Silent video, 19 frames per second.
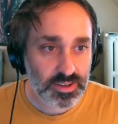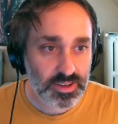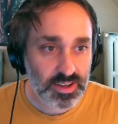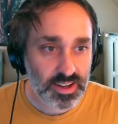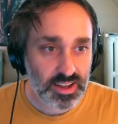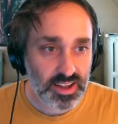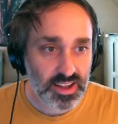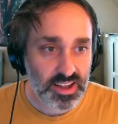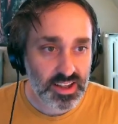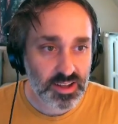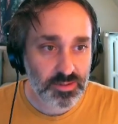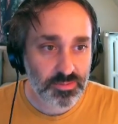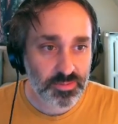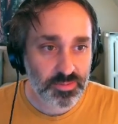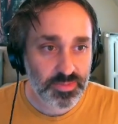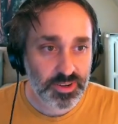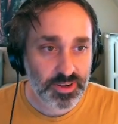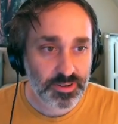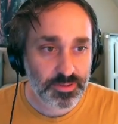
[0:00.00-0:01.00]
You
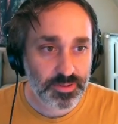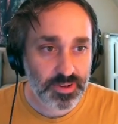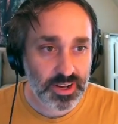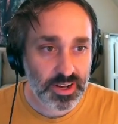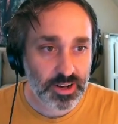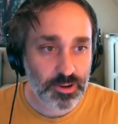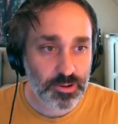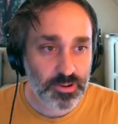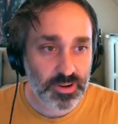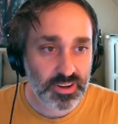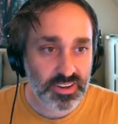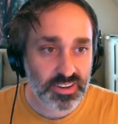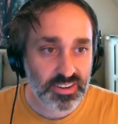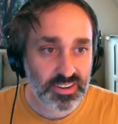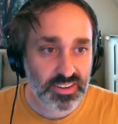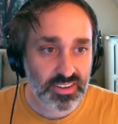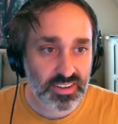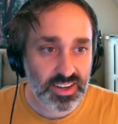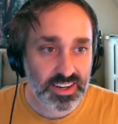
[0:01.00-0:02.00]
know, we can go and
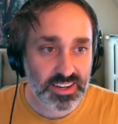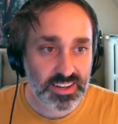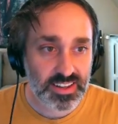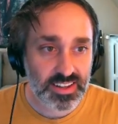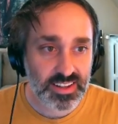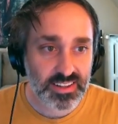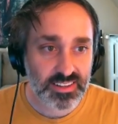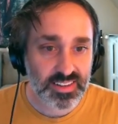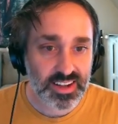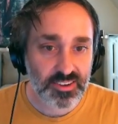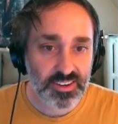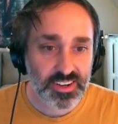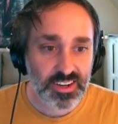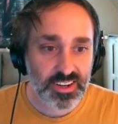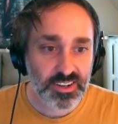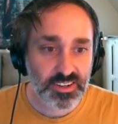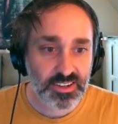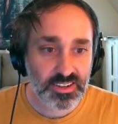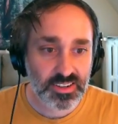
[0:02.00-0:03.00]
select these down
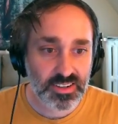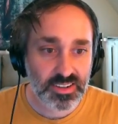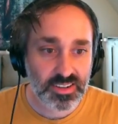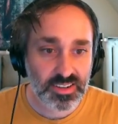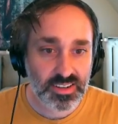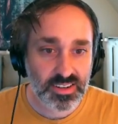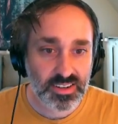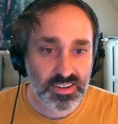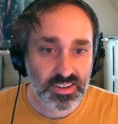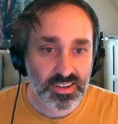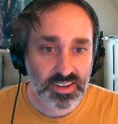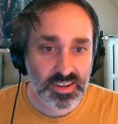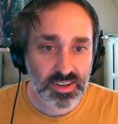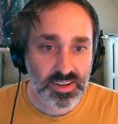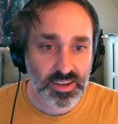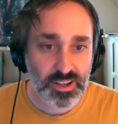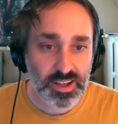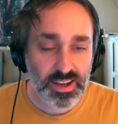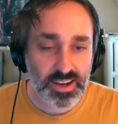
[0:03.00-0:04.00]
here,
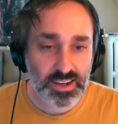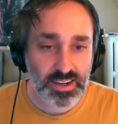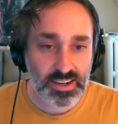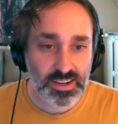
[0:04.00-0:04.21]
hit plot,